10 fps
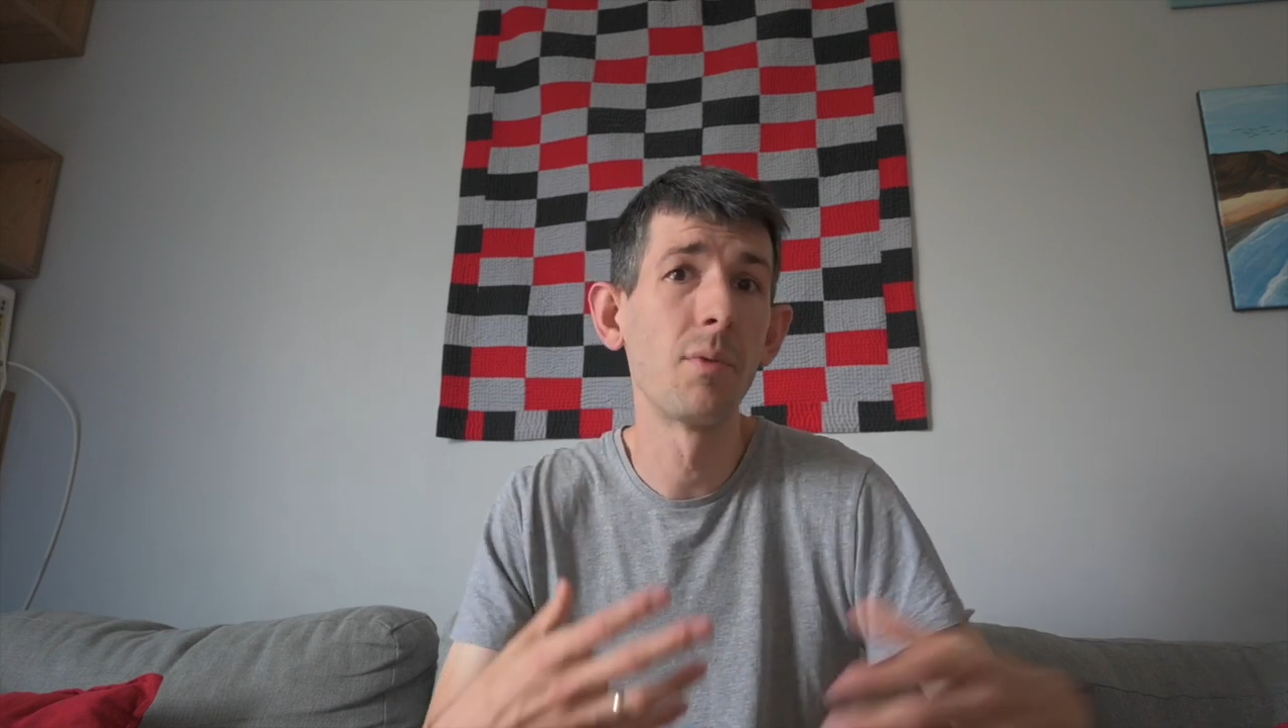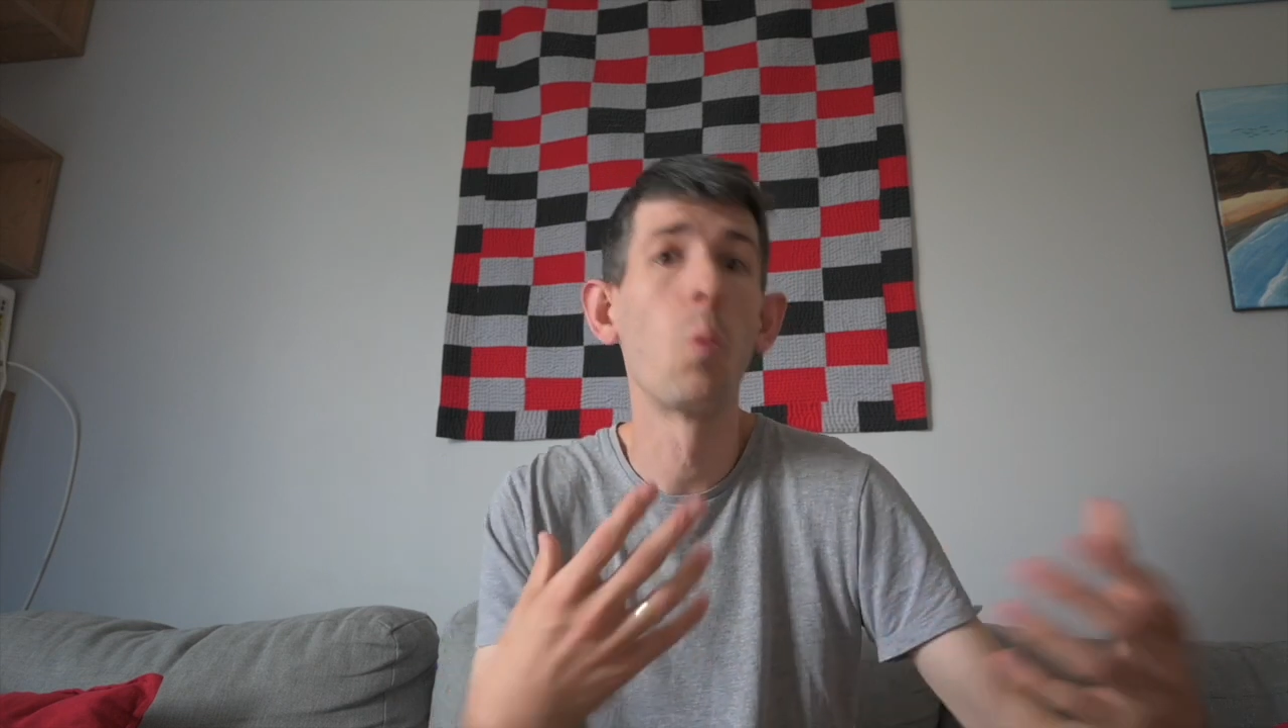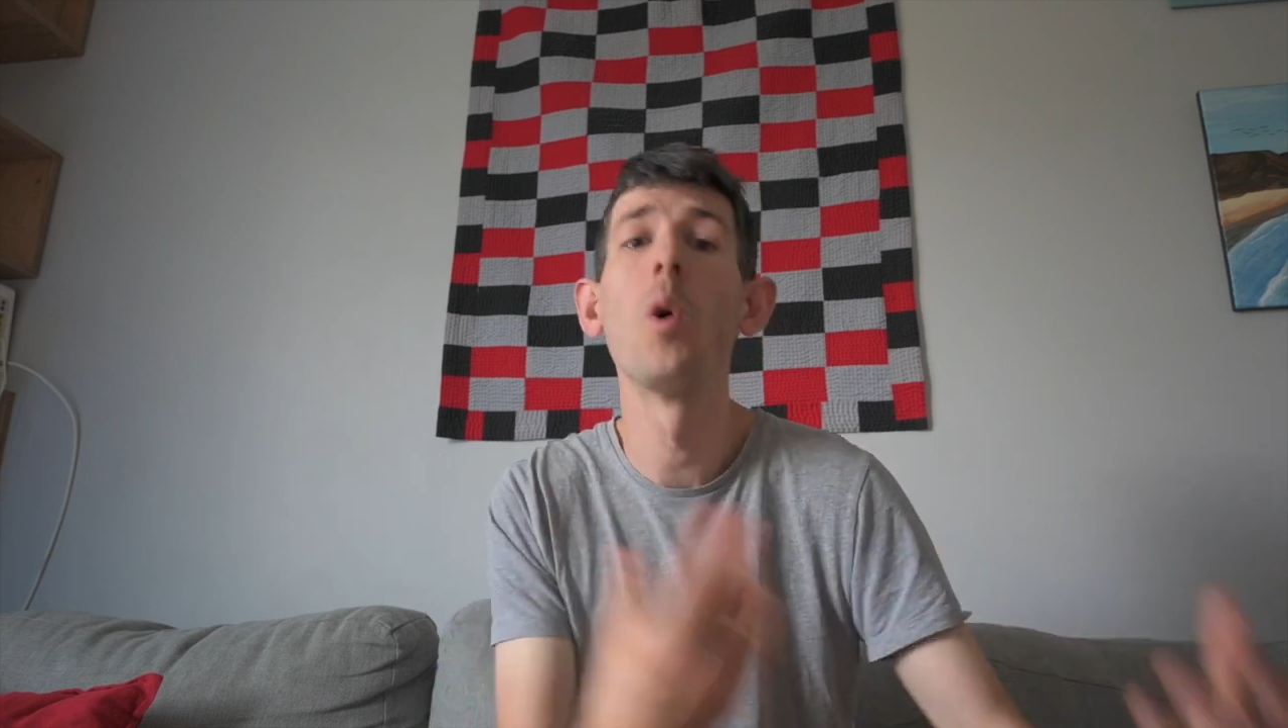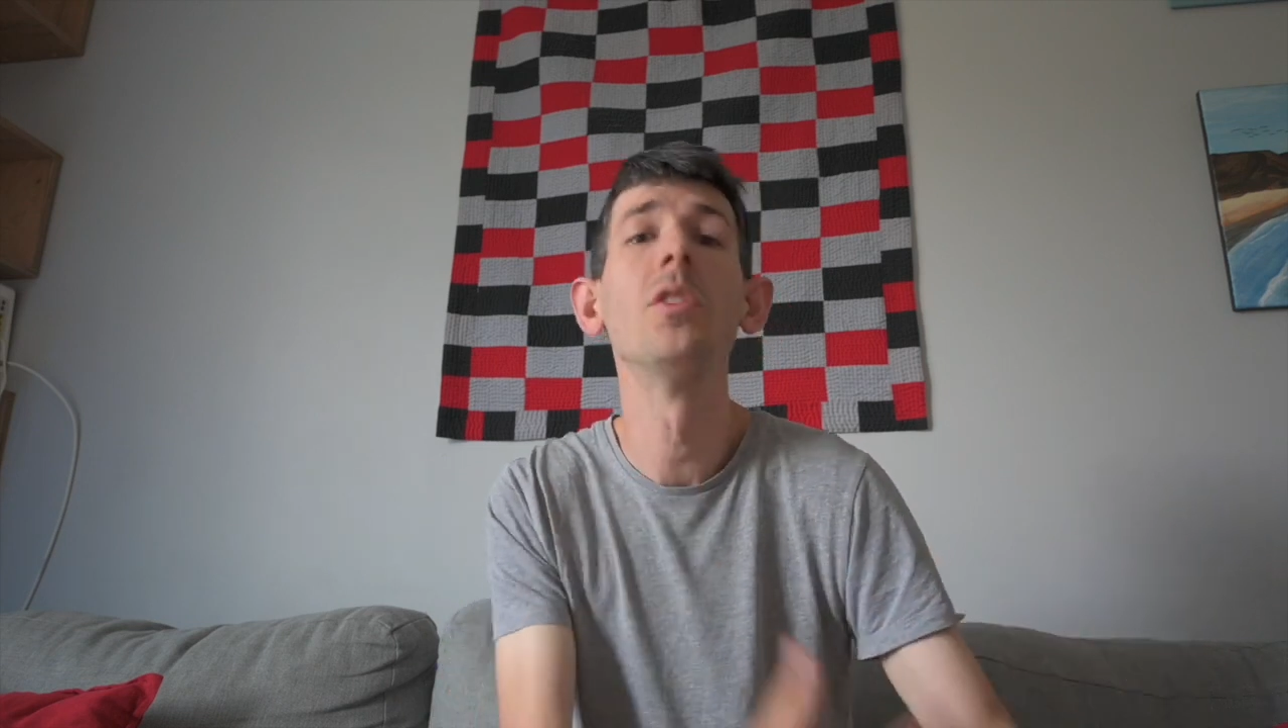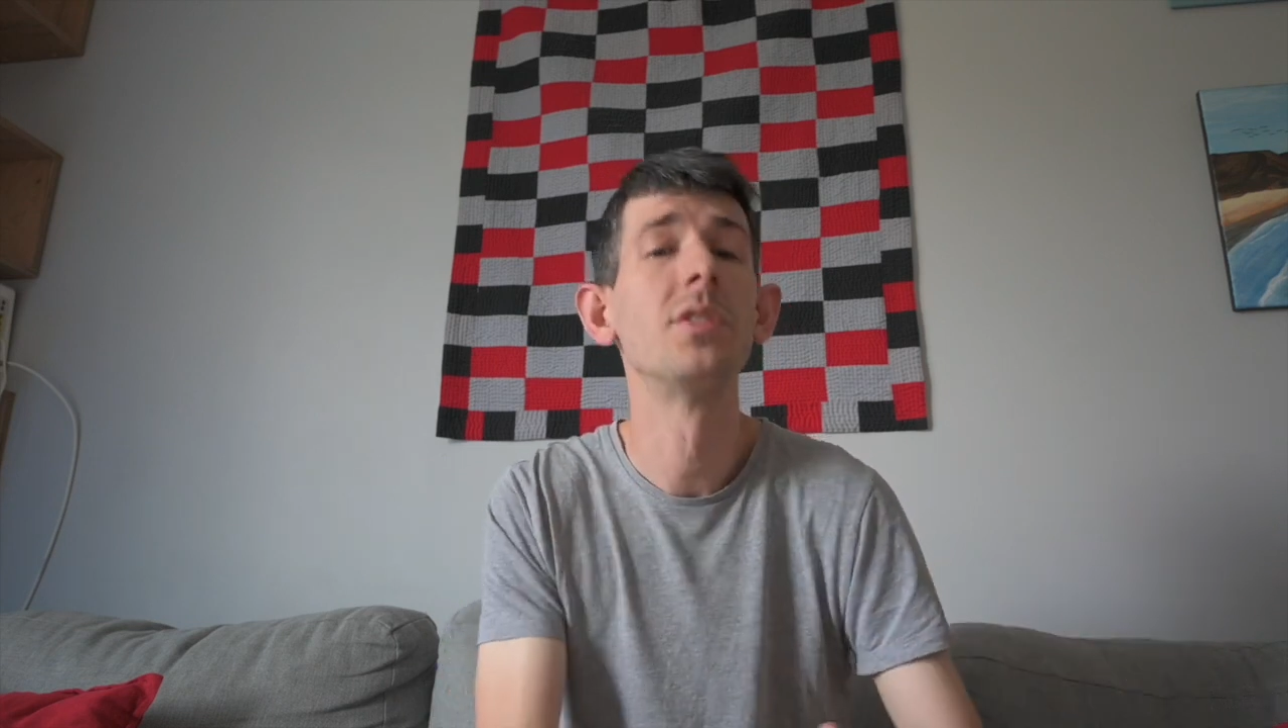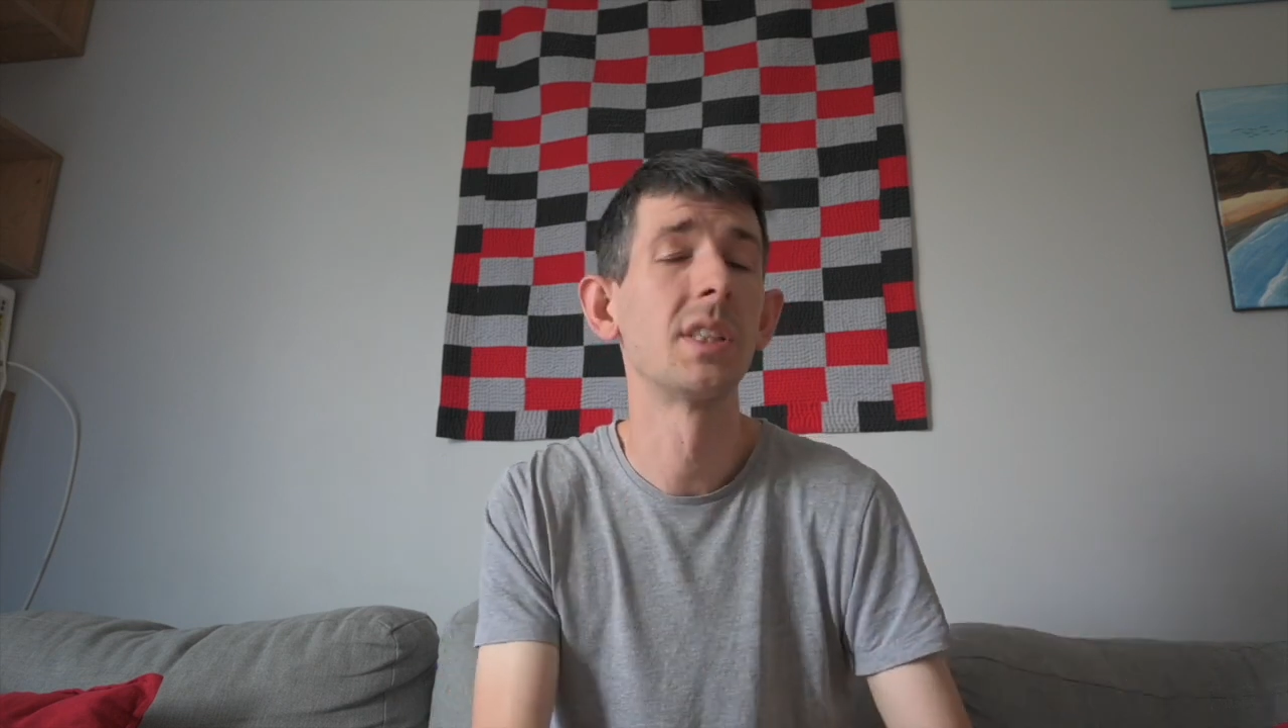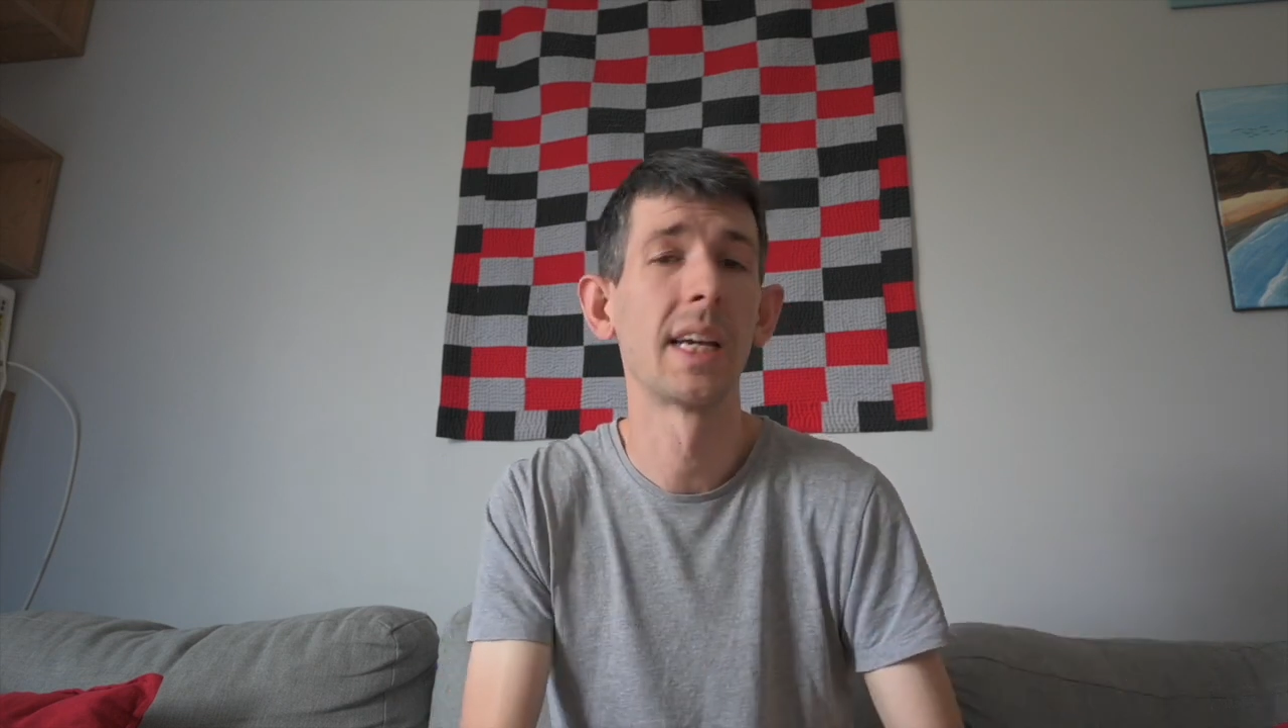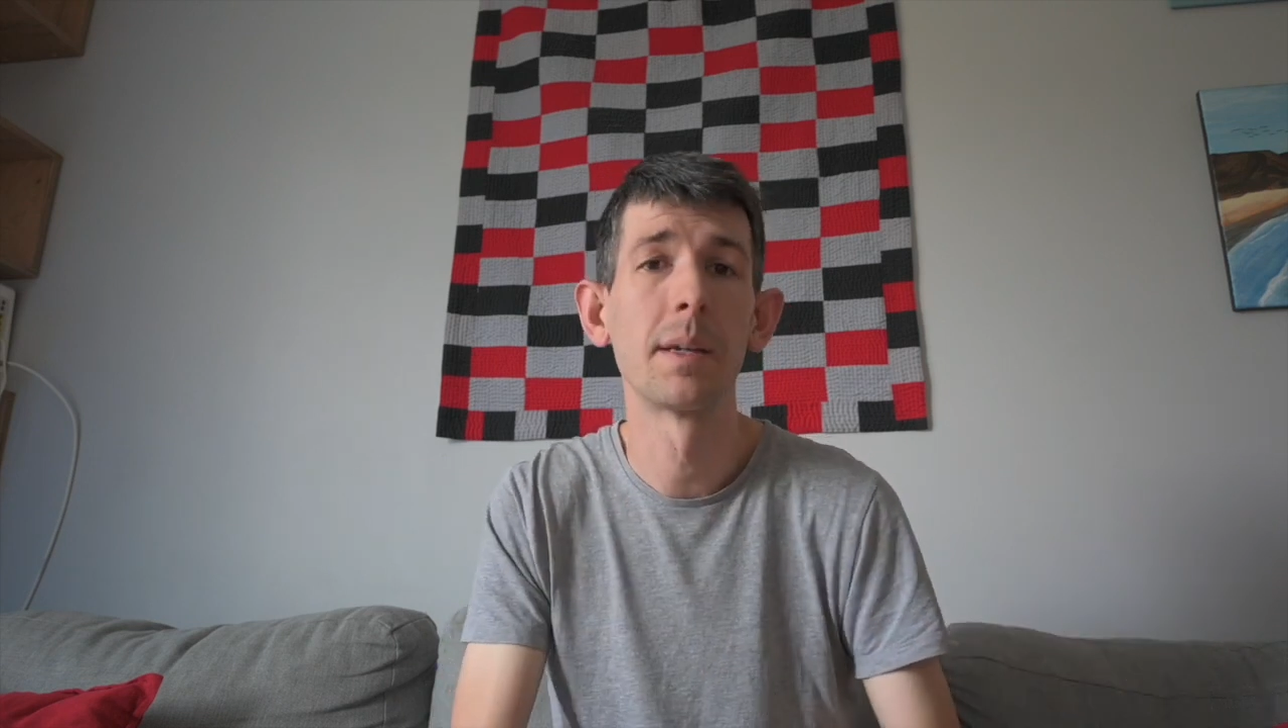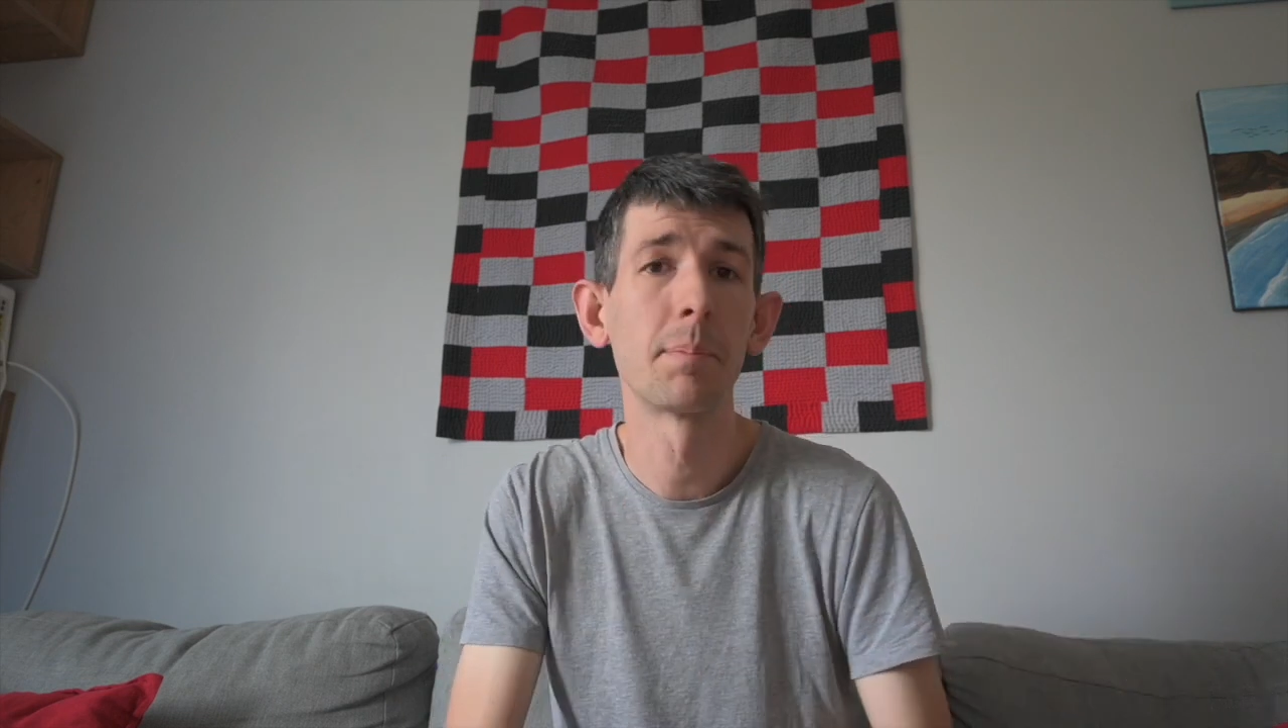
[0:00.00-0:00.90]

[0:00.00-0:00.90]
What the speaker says: want to take